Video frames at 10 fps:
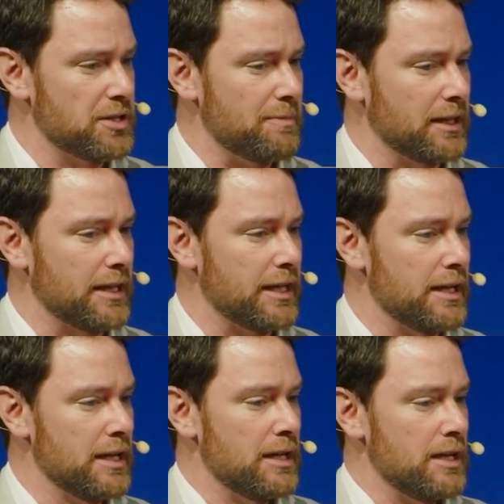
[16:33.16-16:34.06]

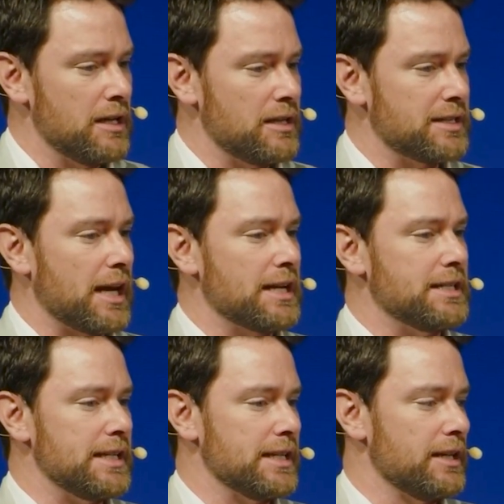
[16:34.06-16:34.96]
Ultimately, this
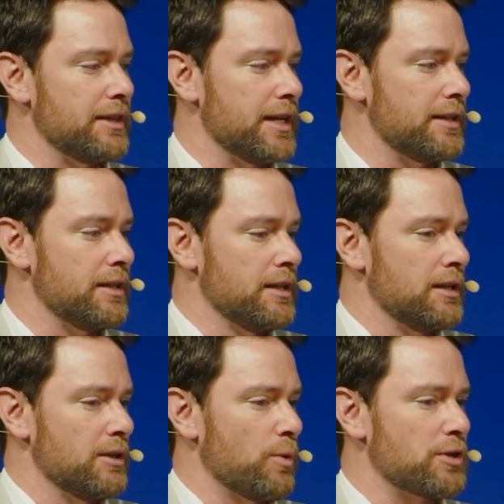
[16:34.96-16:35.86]
idea that
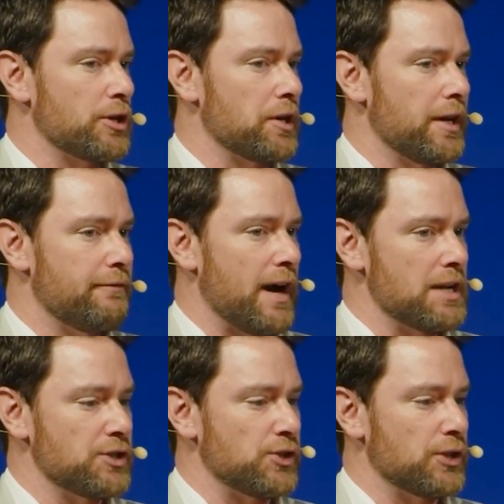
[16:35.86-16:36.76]
whether you're an
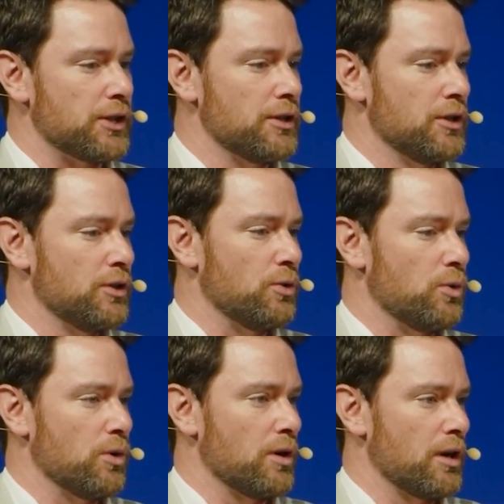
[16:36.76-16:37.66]
advisor
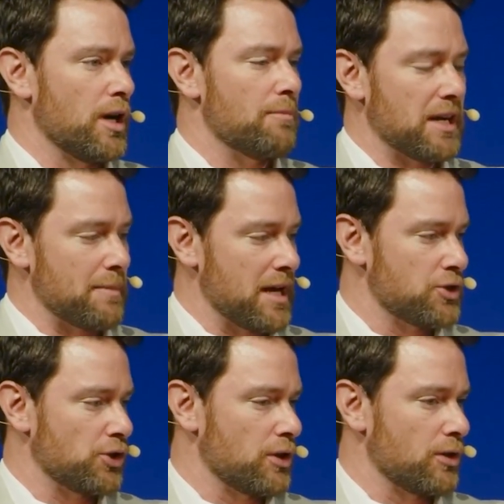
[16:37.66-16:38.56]
or a money
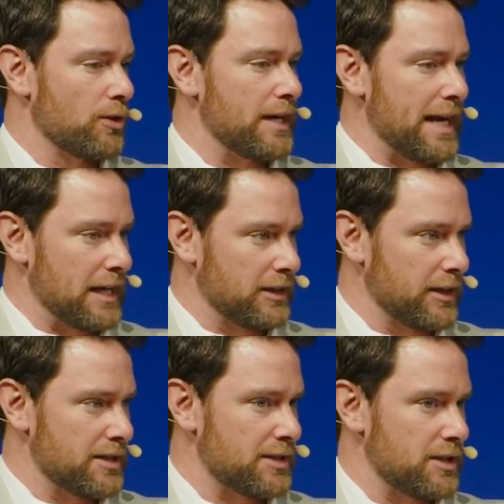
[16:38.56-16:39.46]
manager or an
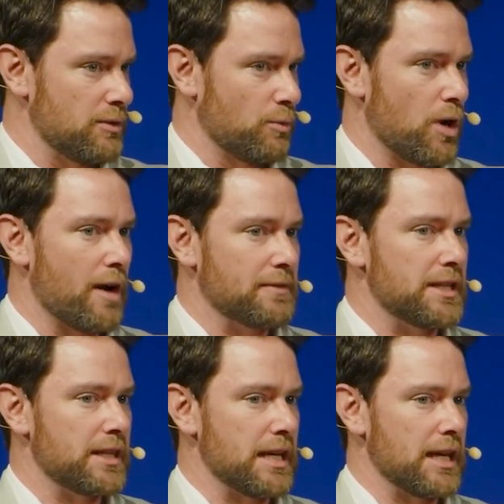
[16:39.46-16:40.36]
analyst, we're
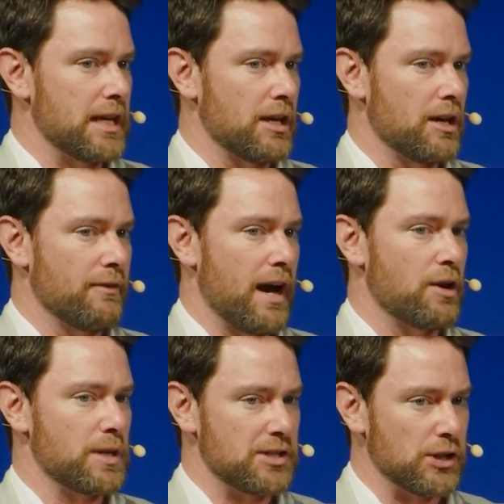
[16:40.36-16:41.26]
often thinking of
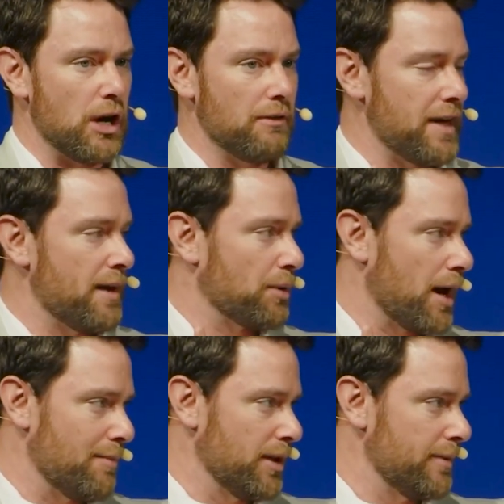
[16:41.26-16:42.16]
how do we solve that
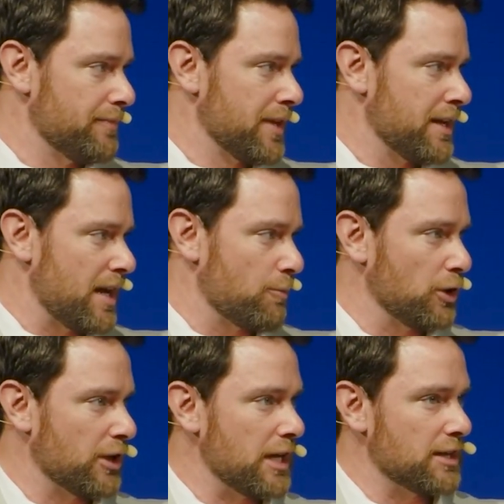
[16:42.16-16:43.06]
problem? And we're
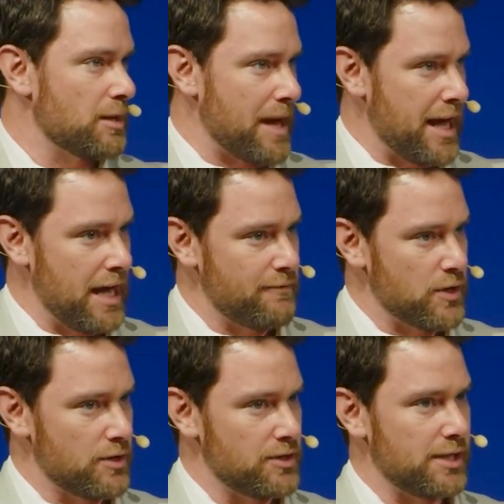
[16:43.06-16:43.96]
looking at the
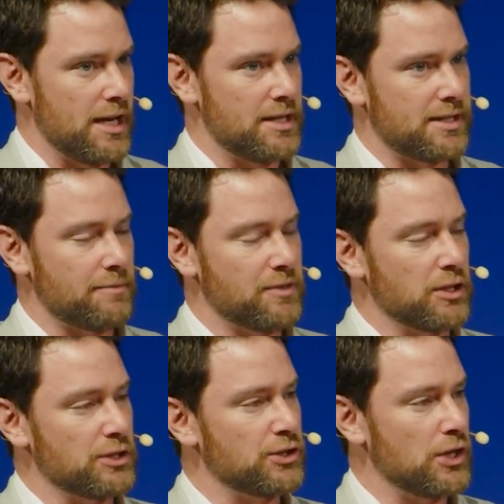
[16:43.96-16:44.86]
behaviors as
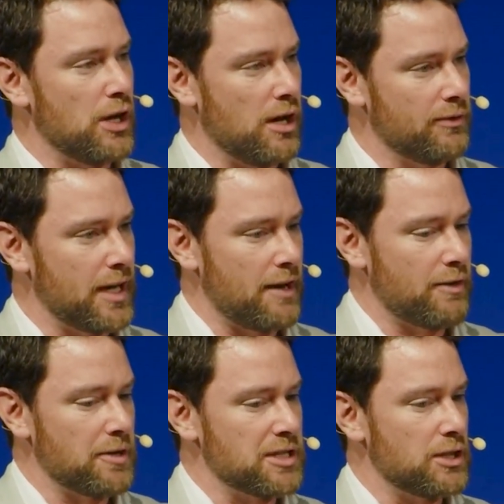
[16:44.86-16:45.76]
something to solve. And I've
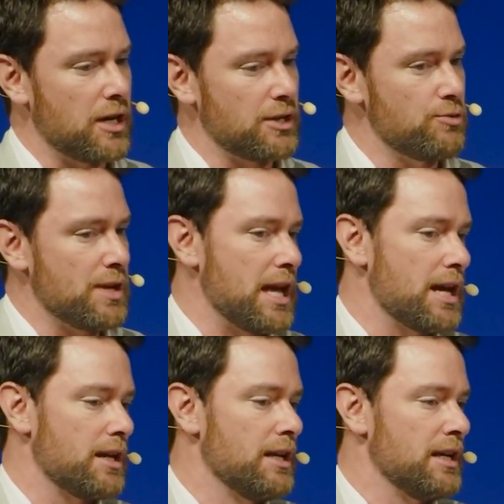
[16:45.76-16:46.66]
always thought you
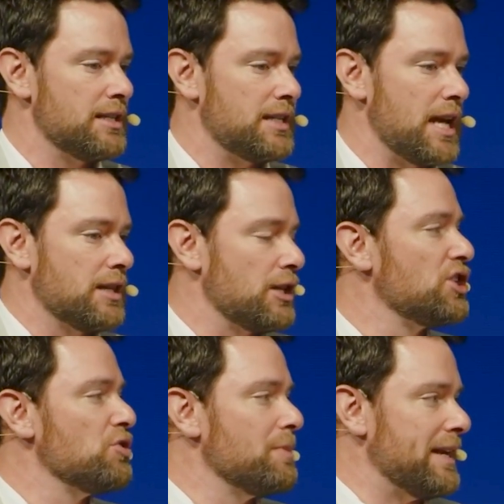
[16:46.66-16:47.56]
can't take the
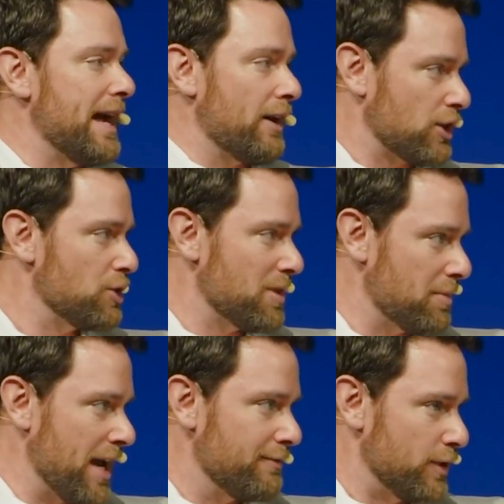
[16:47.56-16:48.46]
human out of human
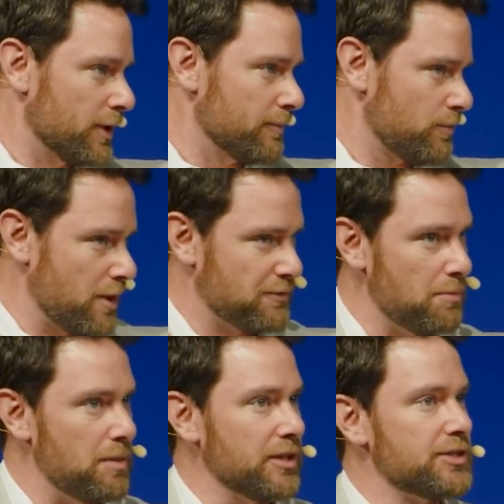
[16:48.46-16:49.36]
behavior. Right. We have
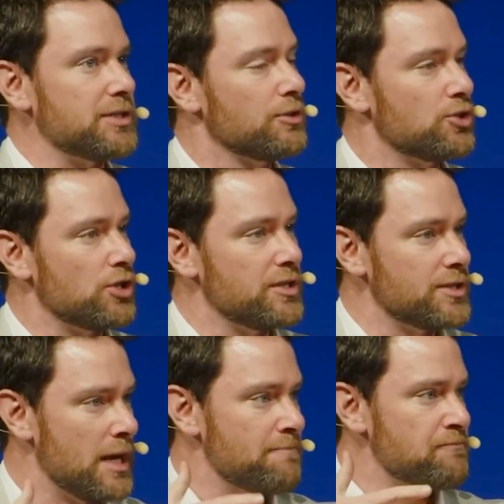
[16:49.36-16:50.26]
to build
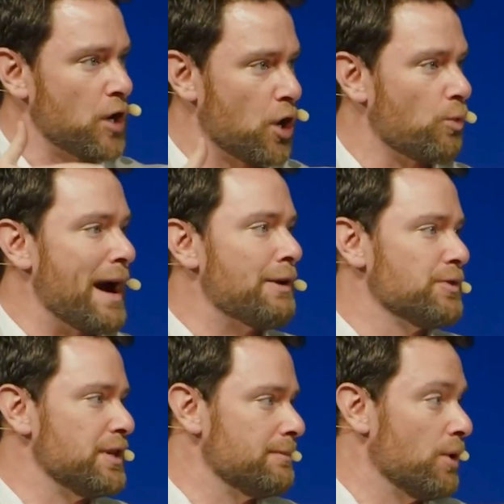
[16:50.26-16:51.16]
solutions
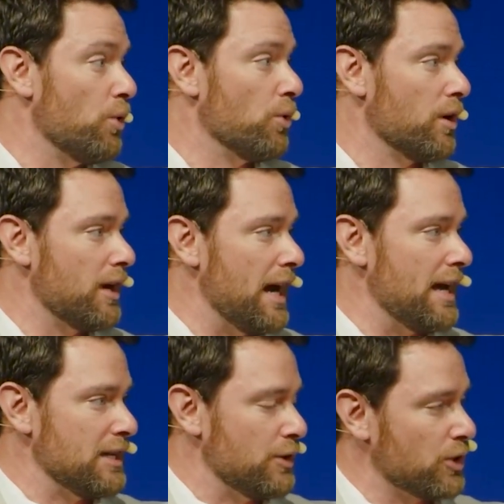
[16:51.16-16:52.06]
around them or,
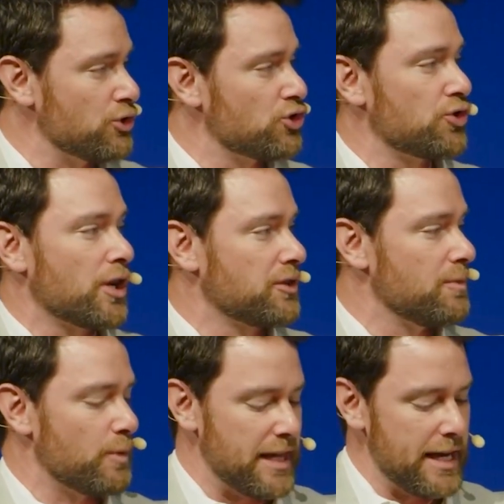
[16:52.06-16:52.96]
construct
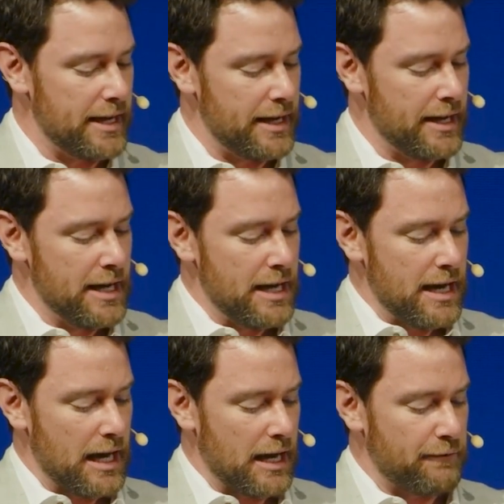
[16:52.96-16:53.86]
them within.
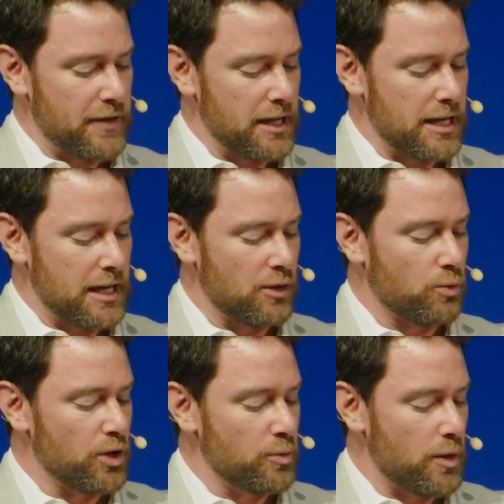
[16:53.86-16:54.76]
And I feel like in a
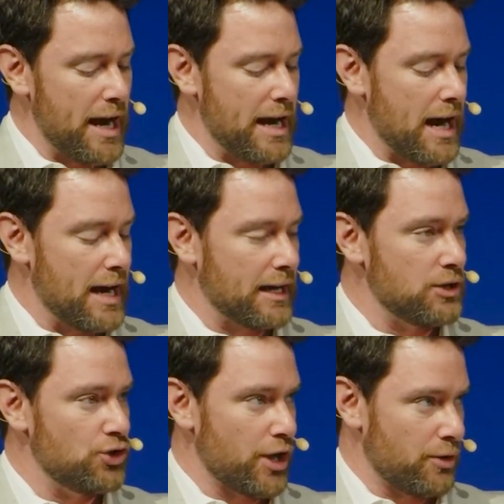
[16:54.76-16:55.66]
world where AI
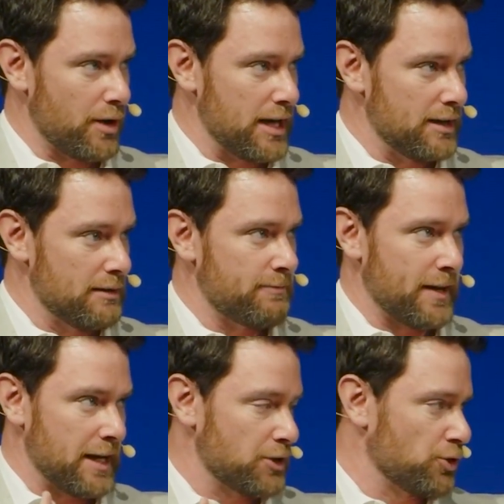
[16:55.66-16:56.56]
can generate a
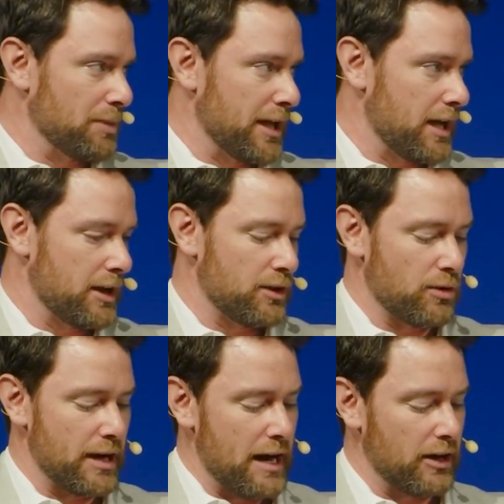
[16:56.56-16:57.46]
financial plan
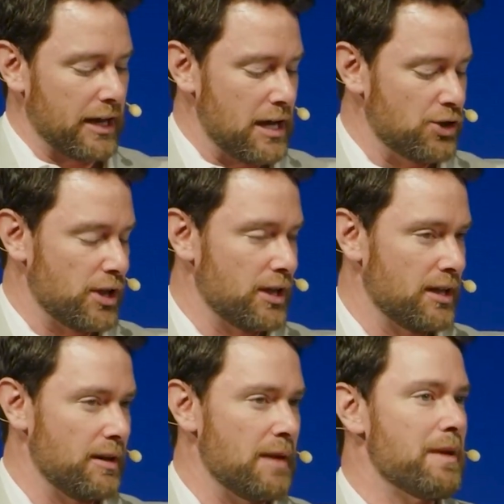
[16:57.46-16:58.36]
or an allocation,
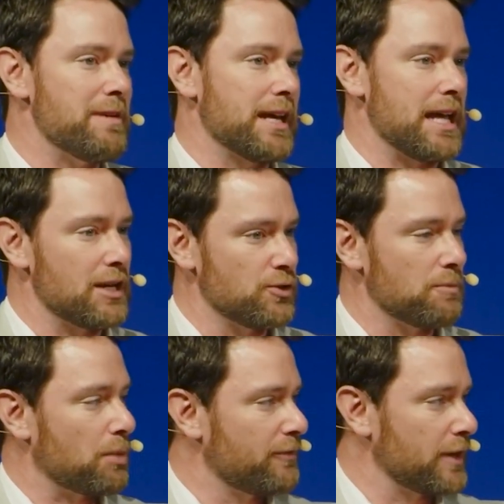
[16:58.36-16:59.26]
and maybe it can't do
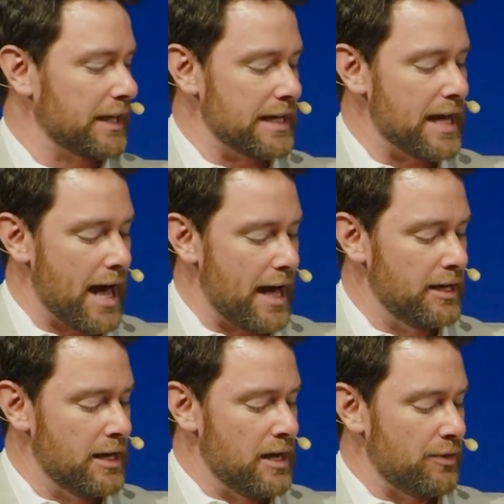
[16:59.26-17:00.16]
it perfectly
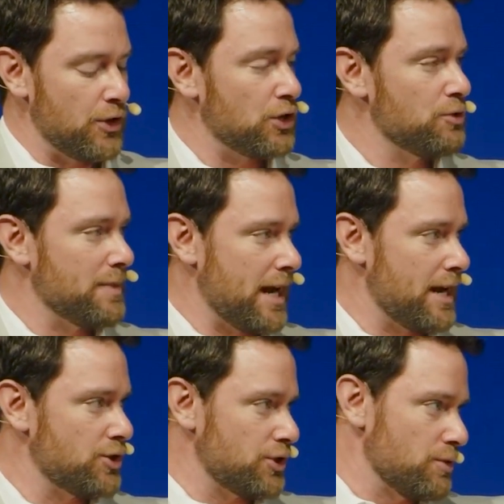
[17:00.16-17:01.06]
yet, the human
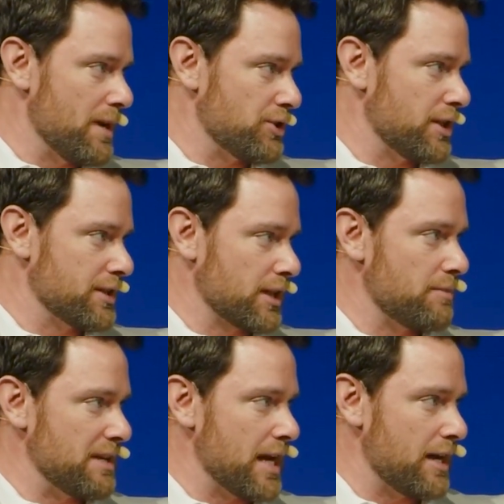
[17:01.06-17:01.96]
edge, as you mentioned, is going
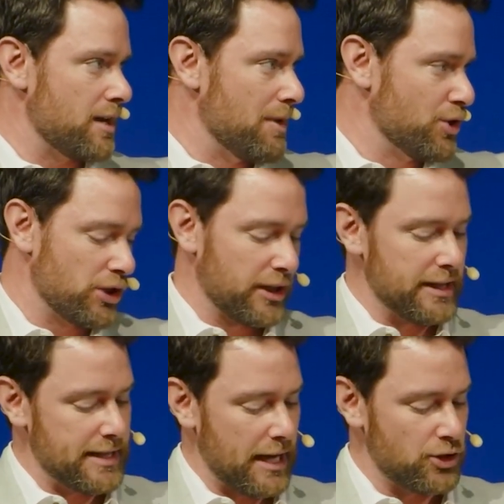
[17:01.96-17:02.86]
to be that emotional
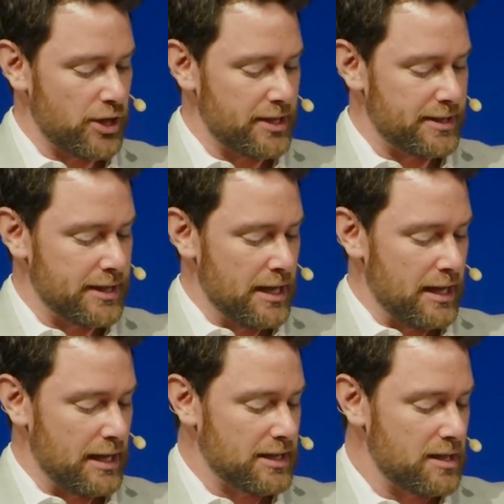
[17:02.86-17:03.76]
intelligence.
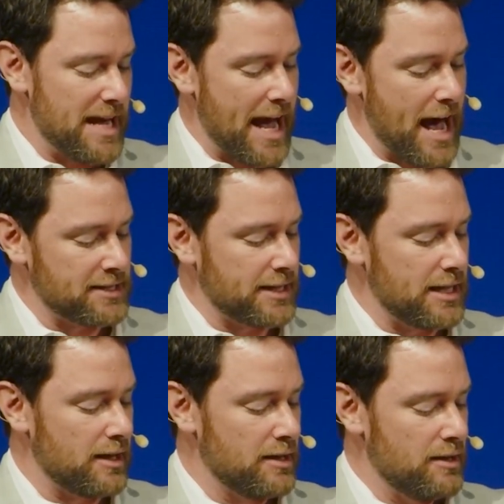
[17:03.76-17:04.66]
And it's going to be
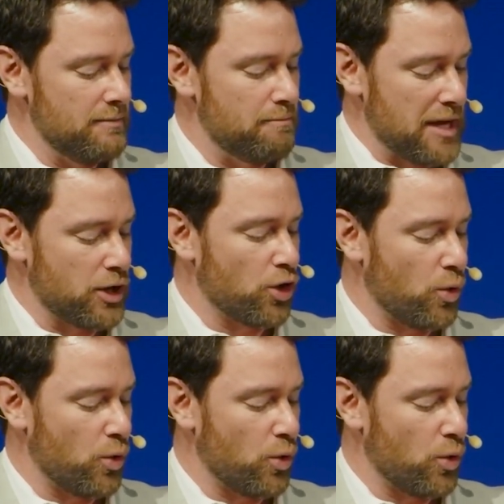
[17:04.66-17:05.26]
asking better